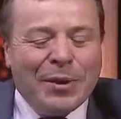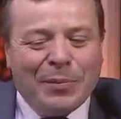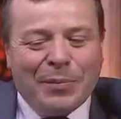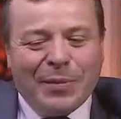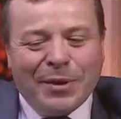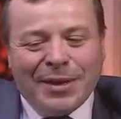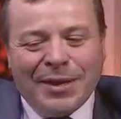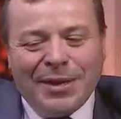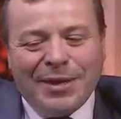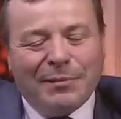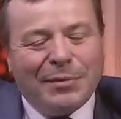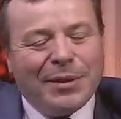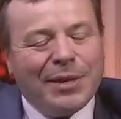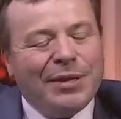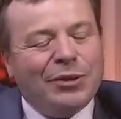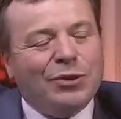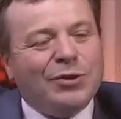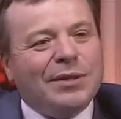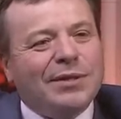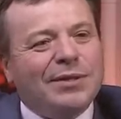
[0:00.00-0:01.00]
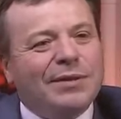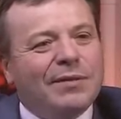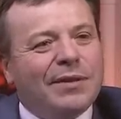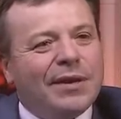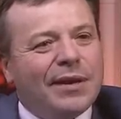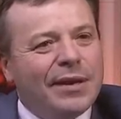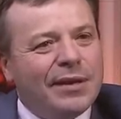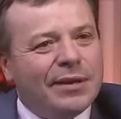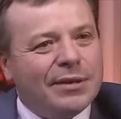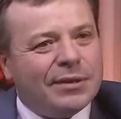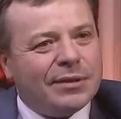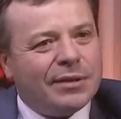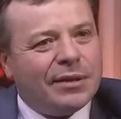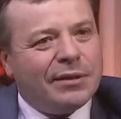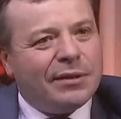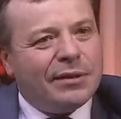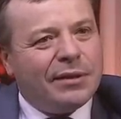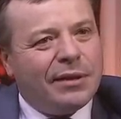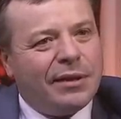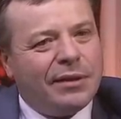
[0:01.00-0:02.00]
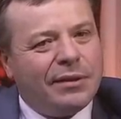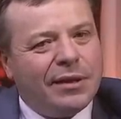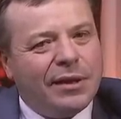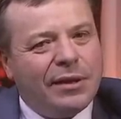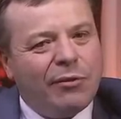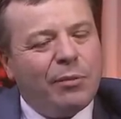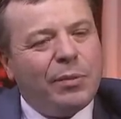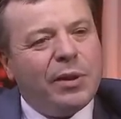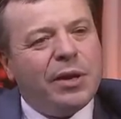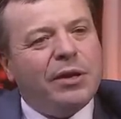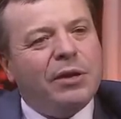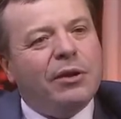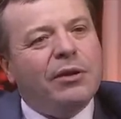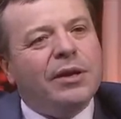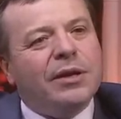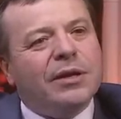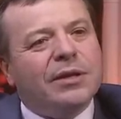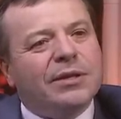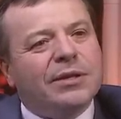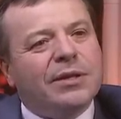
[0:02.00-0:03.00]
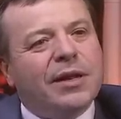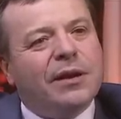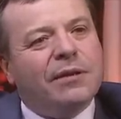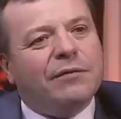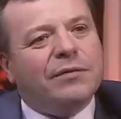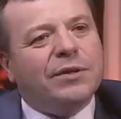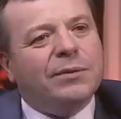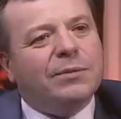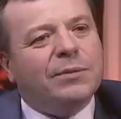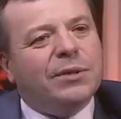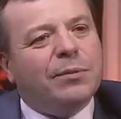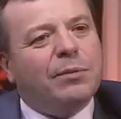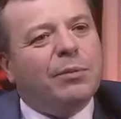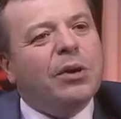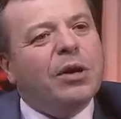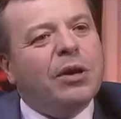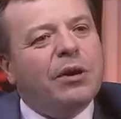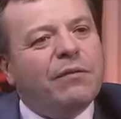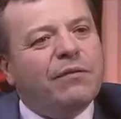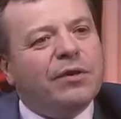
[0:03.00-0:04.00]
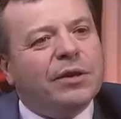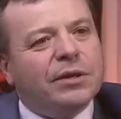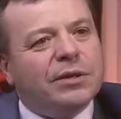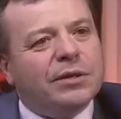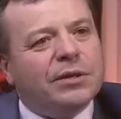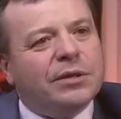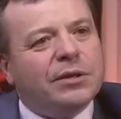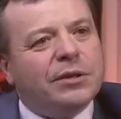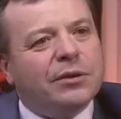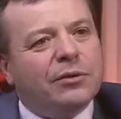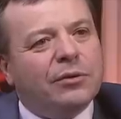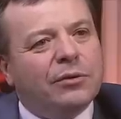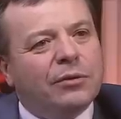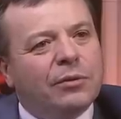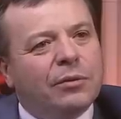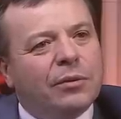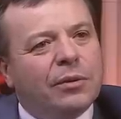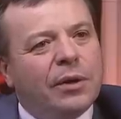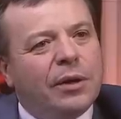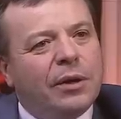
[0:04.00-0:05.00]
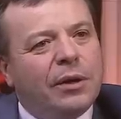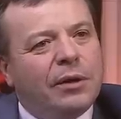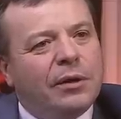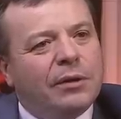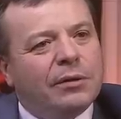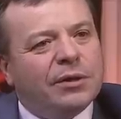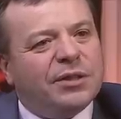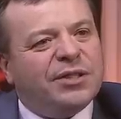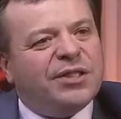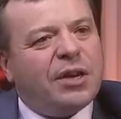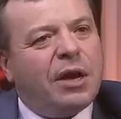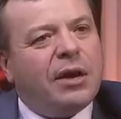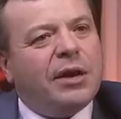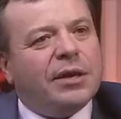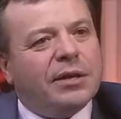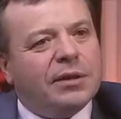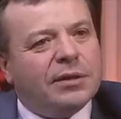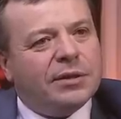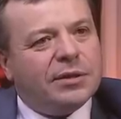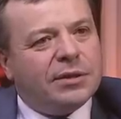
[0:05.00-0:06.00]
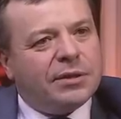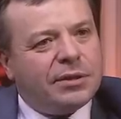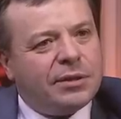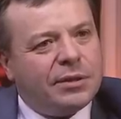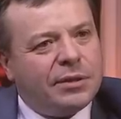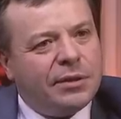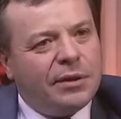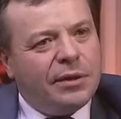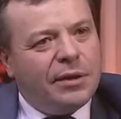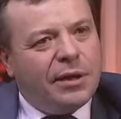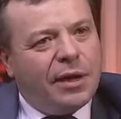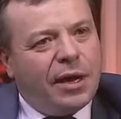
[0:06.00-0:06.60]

But the interesting thing is that the European Union itself seems impervious to the signs.